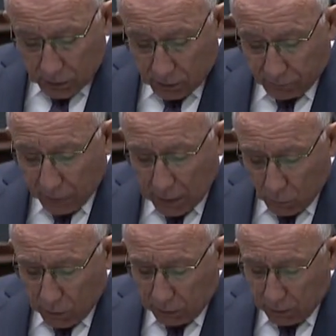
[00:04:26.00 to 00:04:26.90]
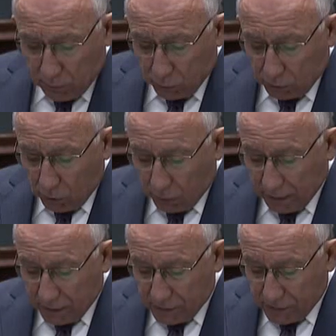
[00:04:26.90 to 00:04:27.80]
The following community
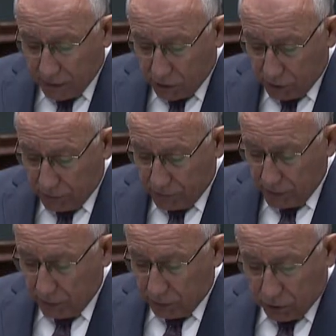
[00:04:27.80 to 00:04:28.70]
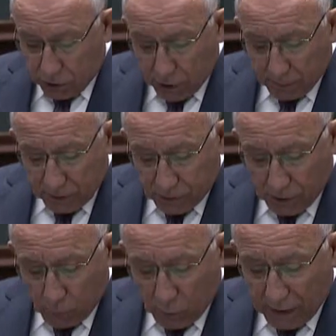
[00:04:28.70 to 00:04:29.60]
organizations: the Shepherd
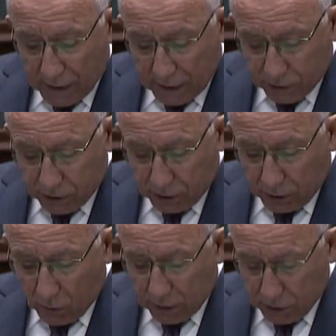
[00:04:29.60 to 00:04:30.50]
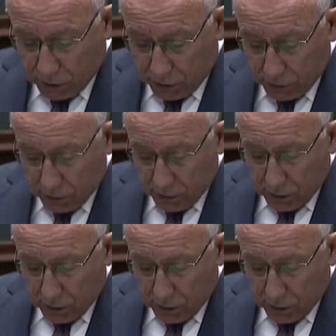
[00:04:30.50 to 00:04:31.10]
Subway Action Coalition,